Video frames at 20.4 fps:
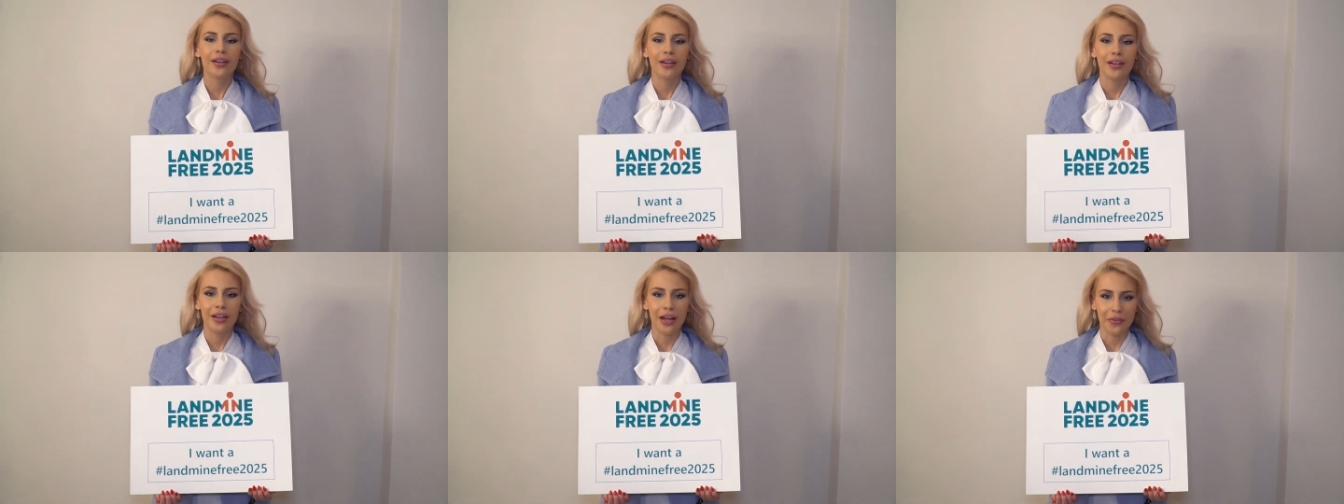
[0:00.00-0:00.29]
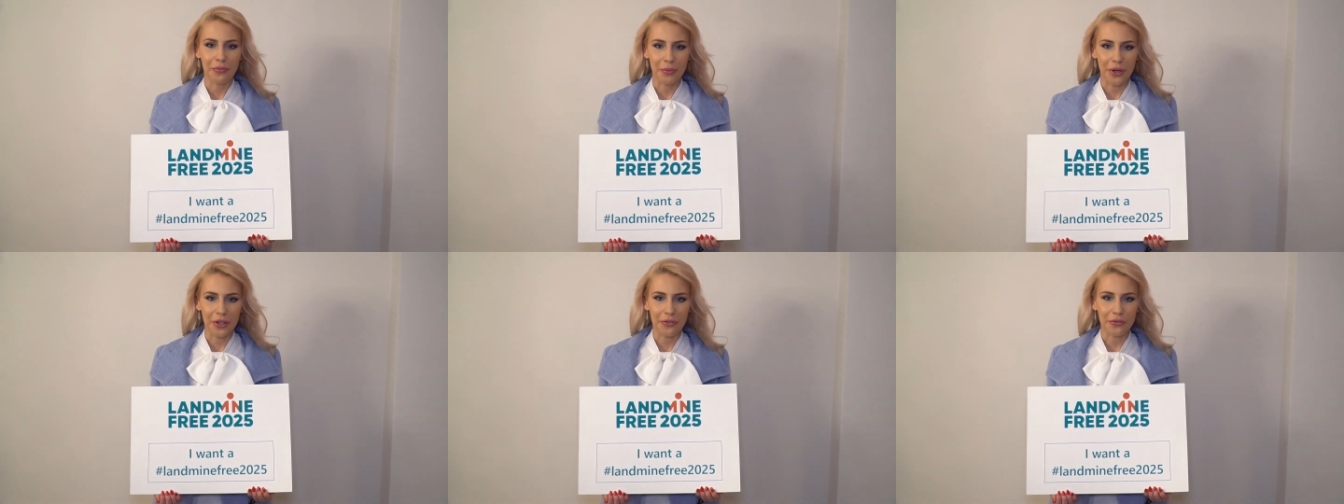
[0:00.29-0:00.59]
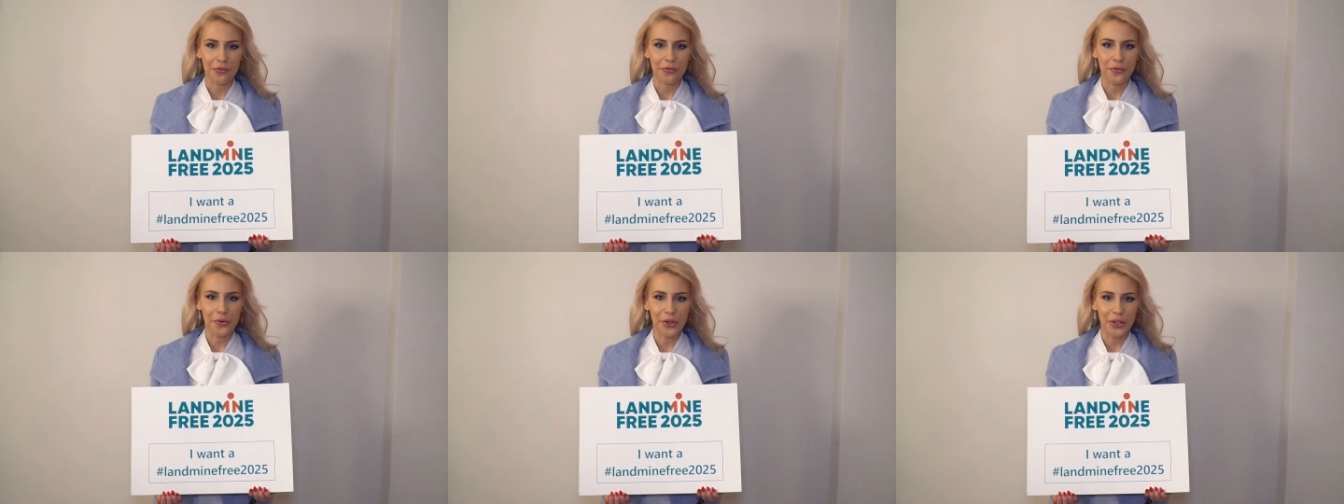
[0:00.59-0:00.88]

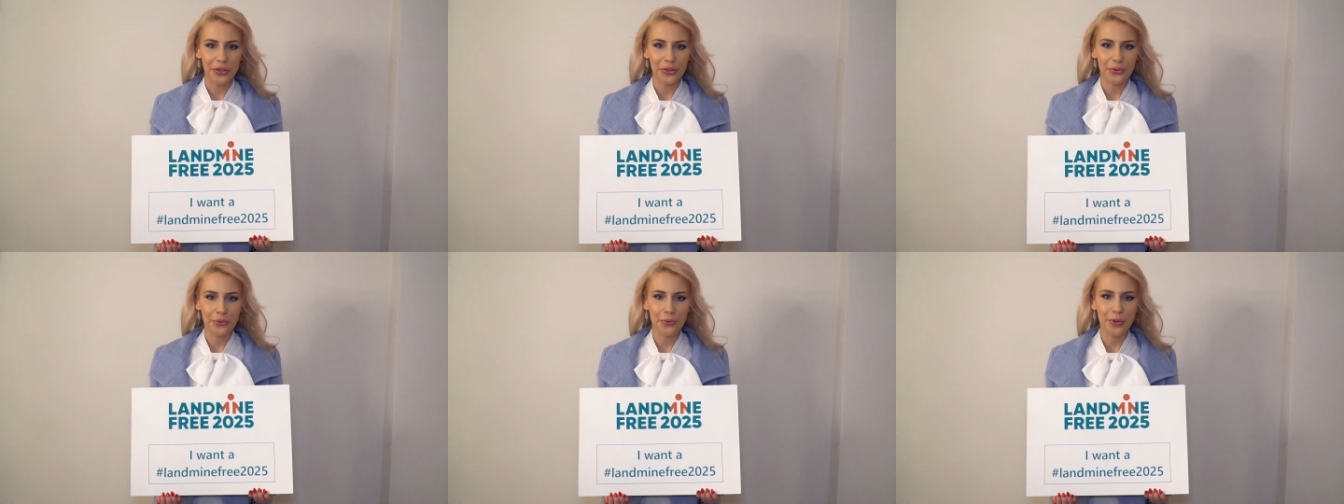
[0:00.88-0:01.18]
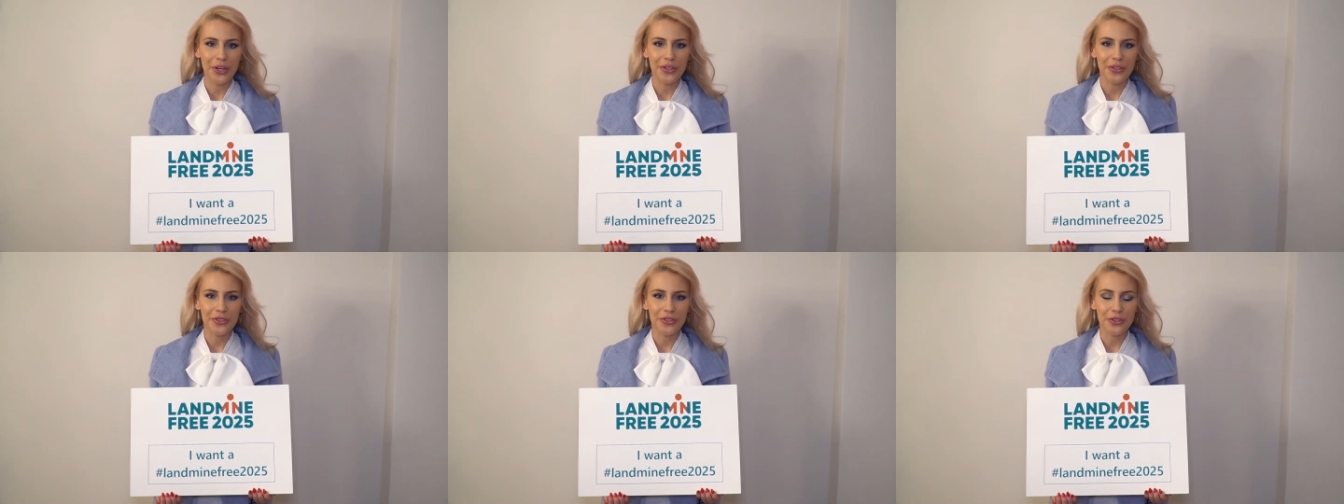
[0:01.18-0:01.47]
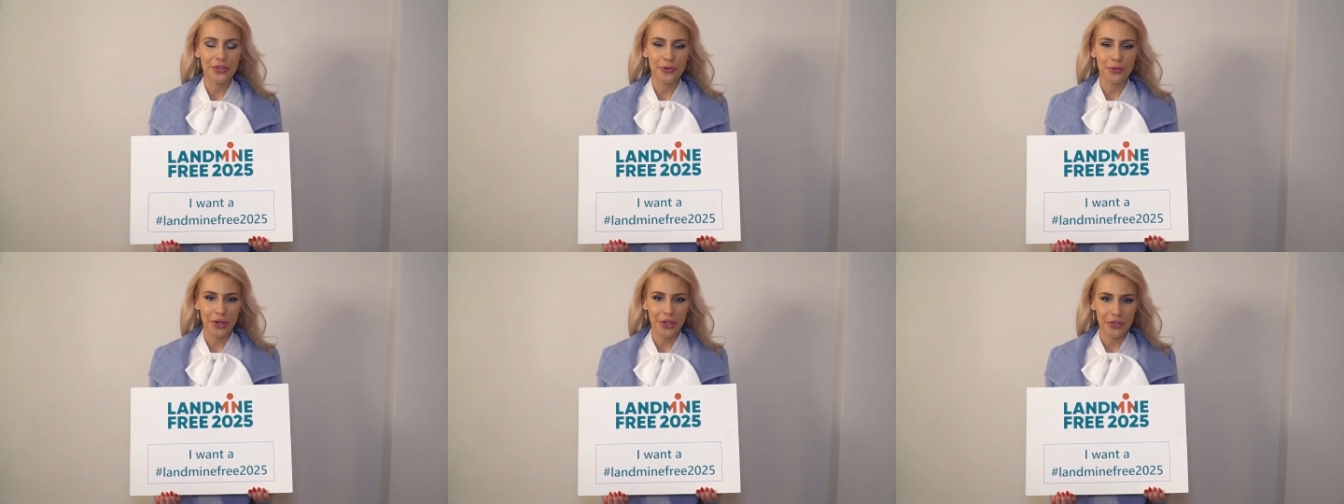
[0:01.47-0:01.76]
Landmine Free
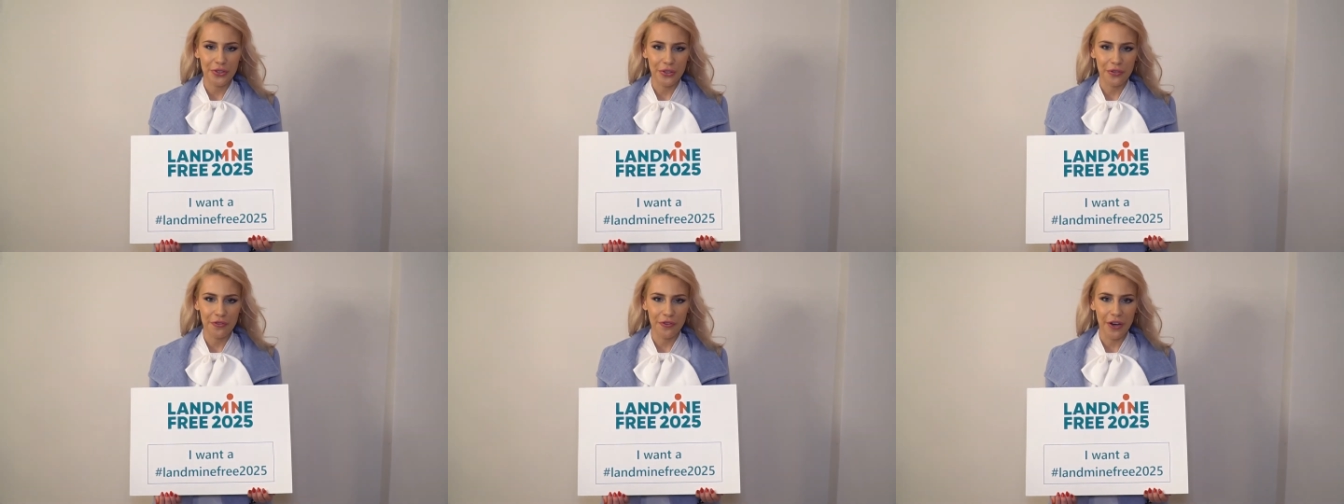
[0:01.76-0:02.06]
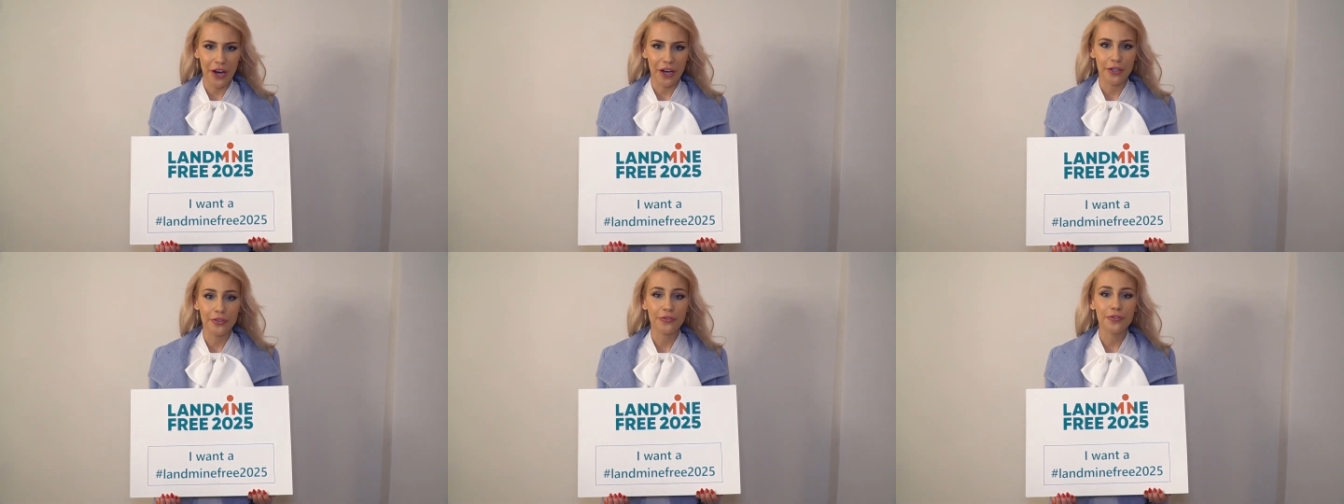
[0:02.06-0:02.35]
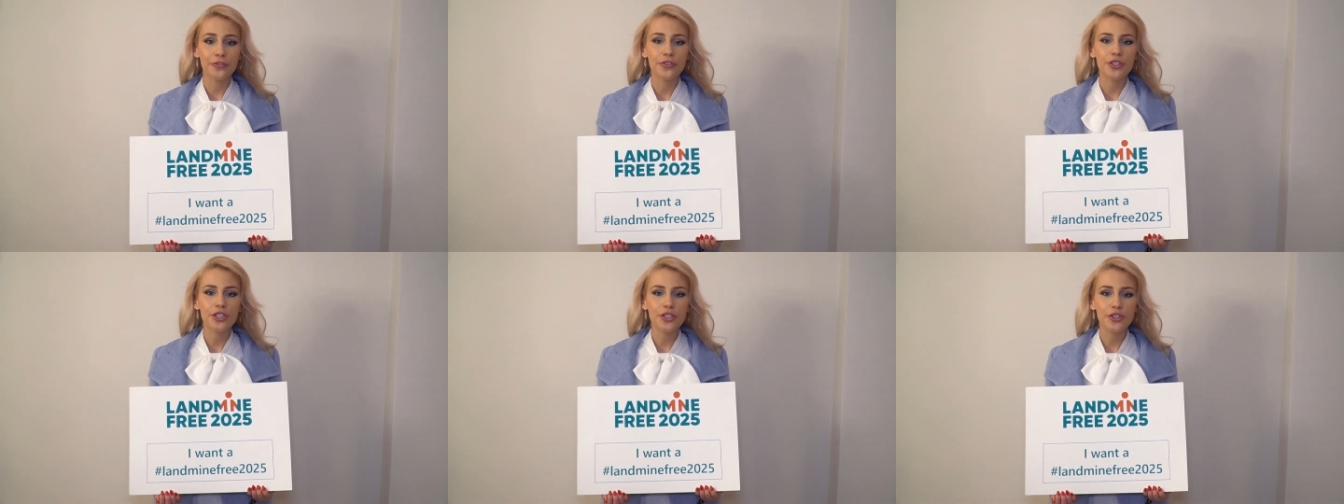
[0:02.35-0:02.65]

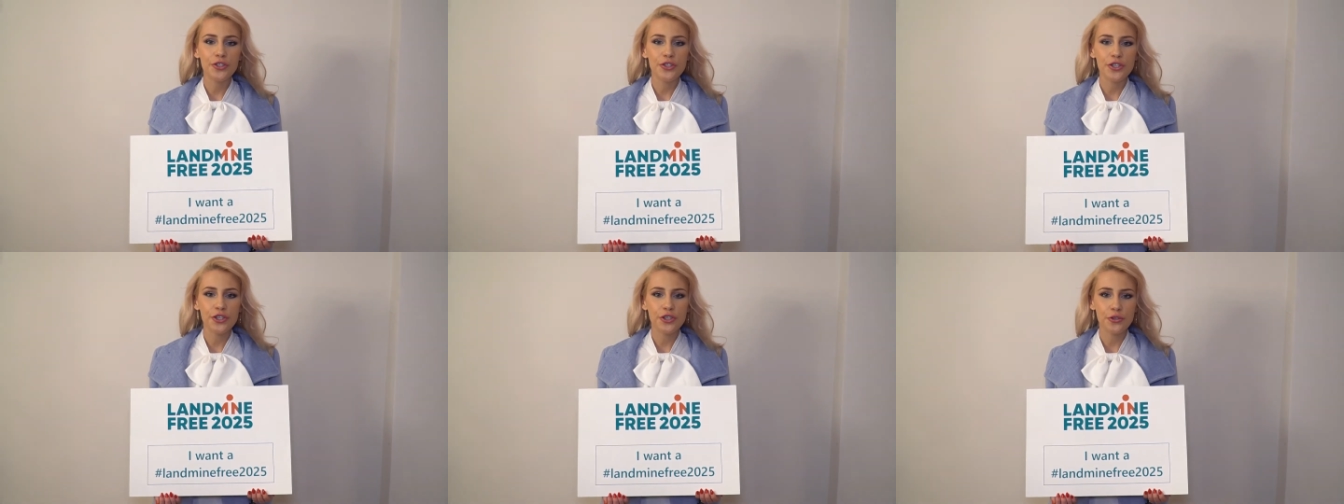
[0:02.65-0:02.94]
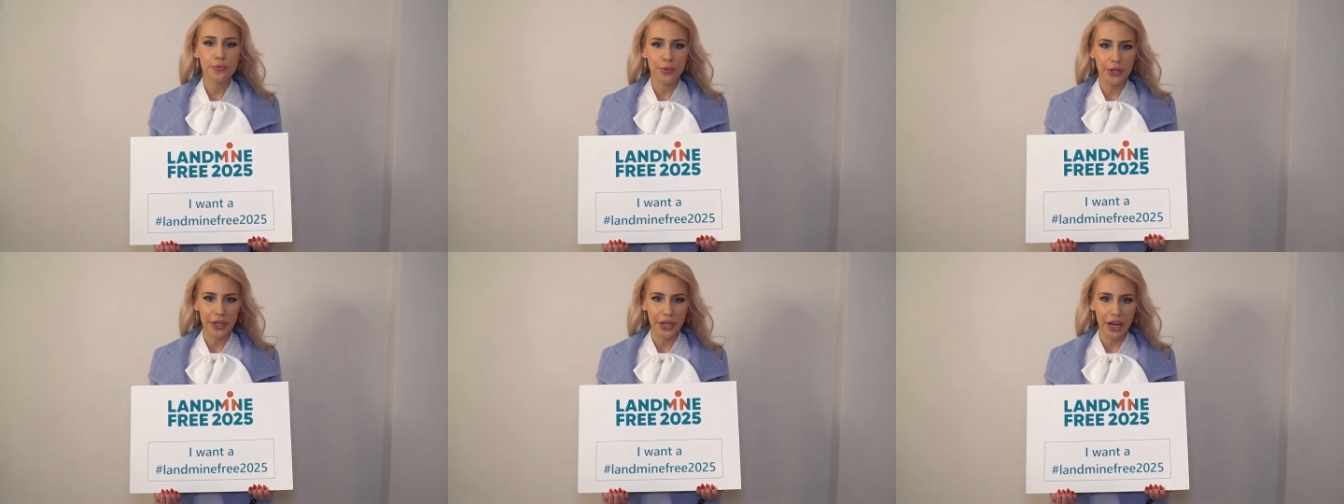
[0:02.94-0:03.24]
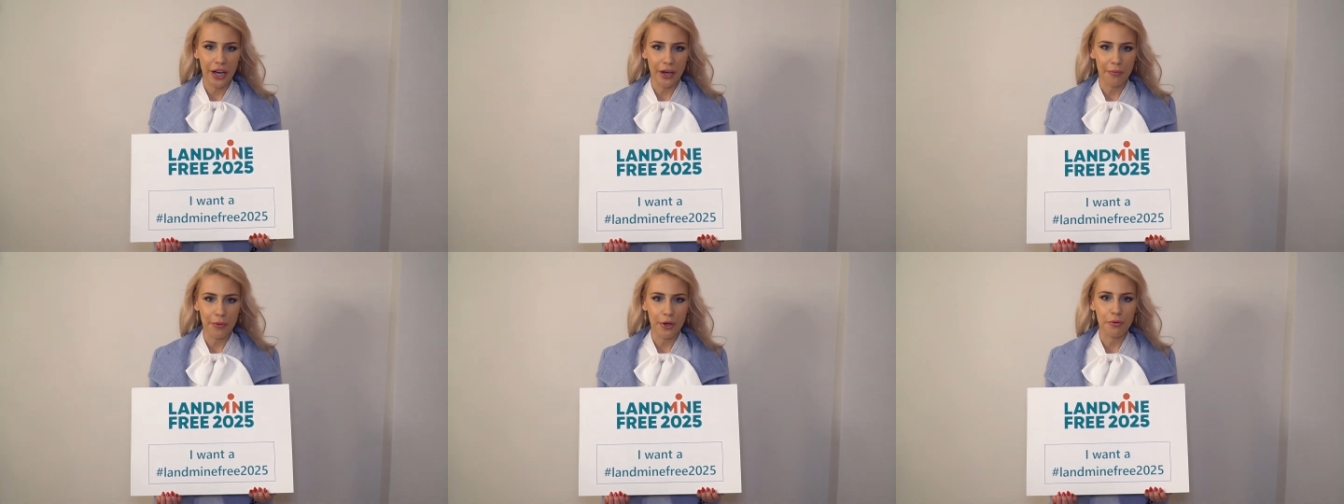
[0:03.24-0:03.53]
2025 needs to
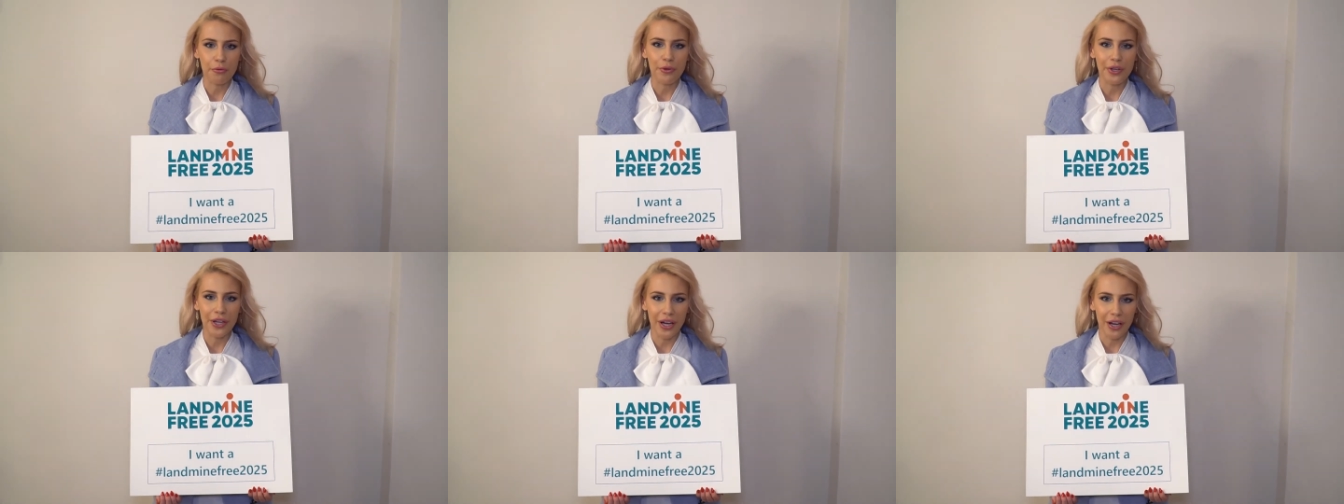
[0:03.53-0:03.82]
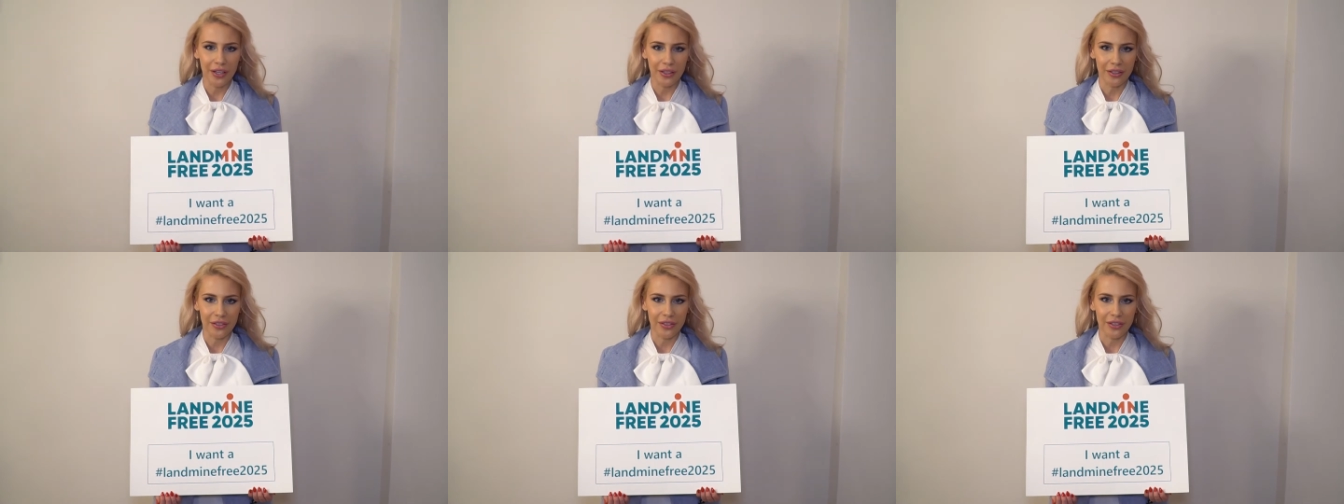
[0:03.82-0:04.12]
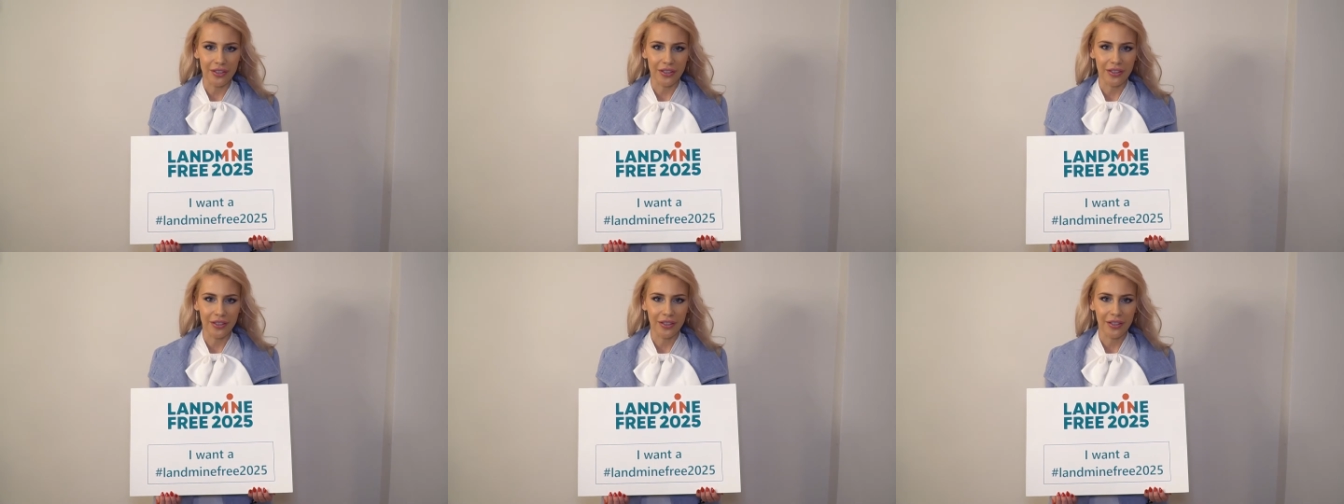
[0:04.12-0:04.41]
become a
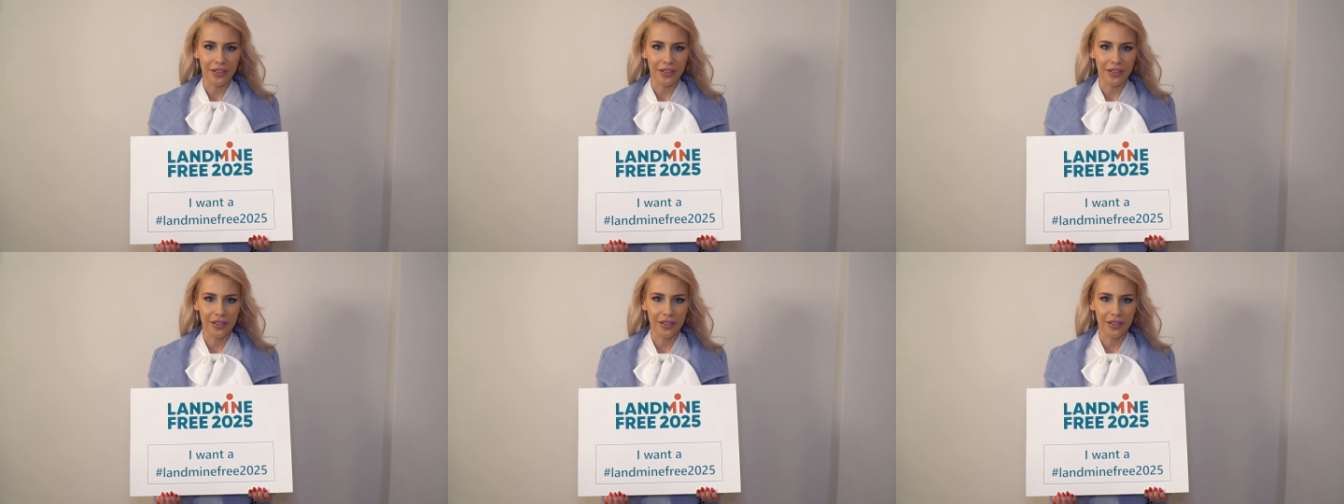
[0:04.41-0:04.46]
reality.